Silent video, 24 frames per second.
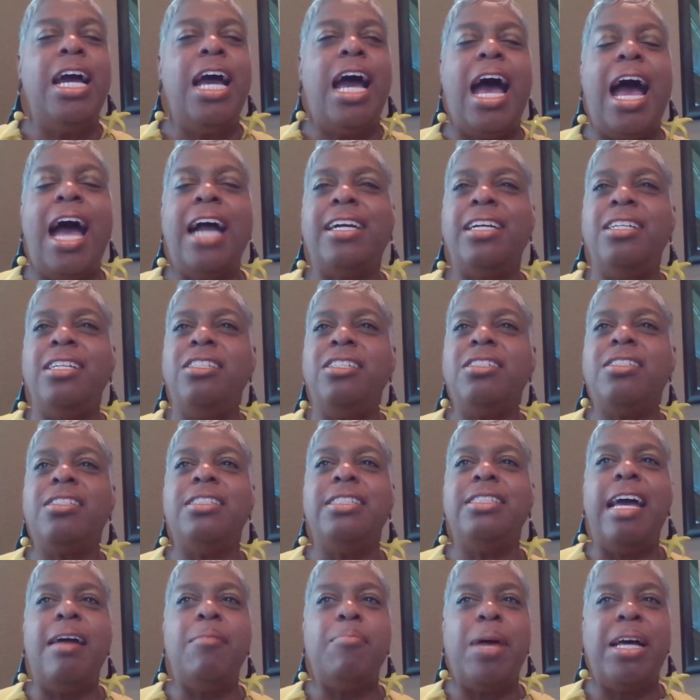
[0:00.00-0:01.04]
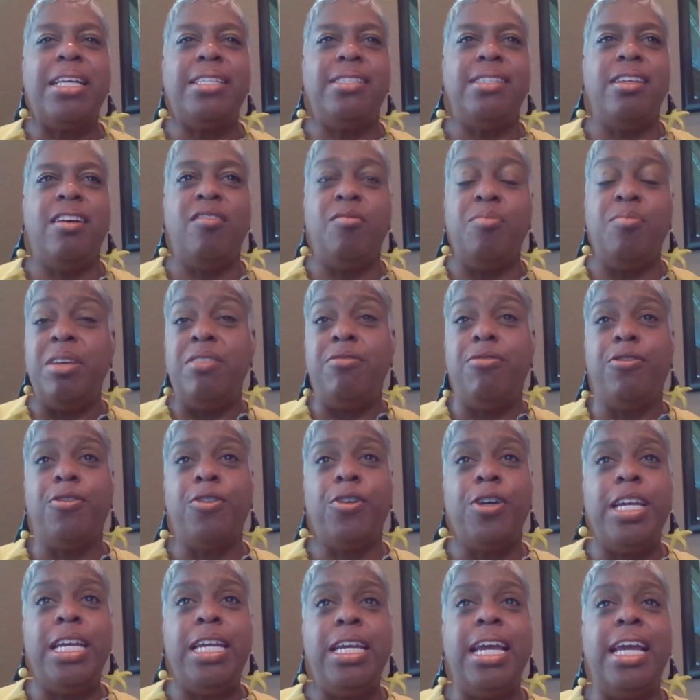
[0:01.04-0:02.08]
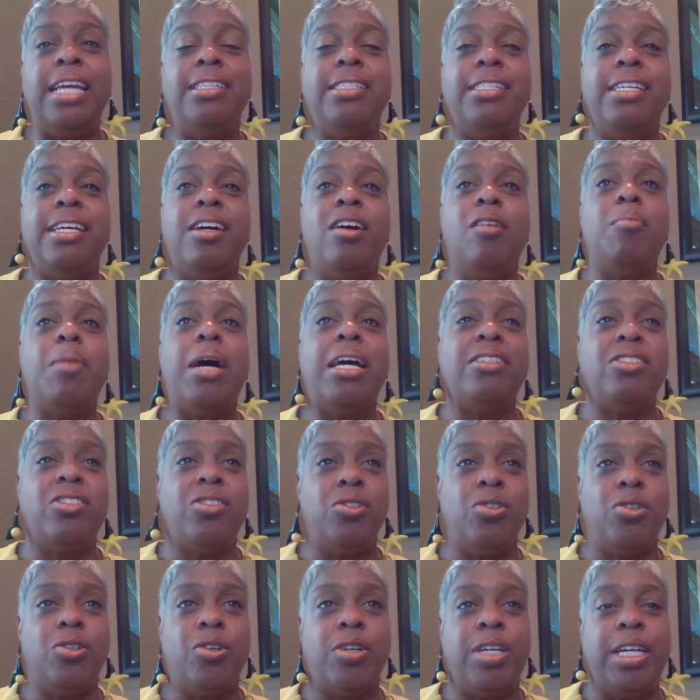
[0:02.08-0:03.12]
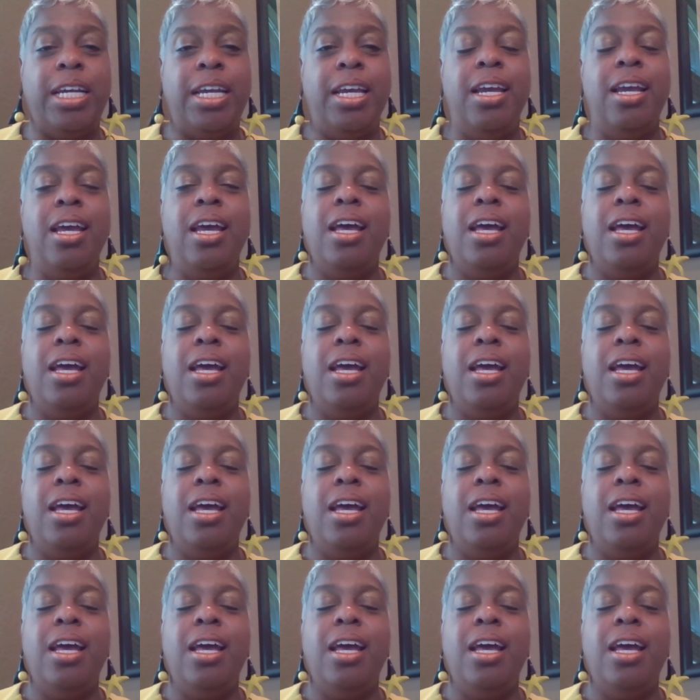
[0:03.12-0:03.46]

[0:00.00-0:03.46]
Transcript: I could just let myself be free and tell my story.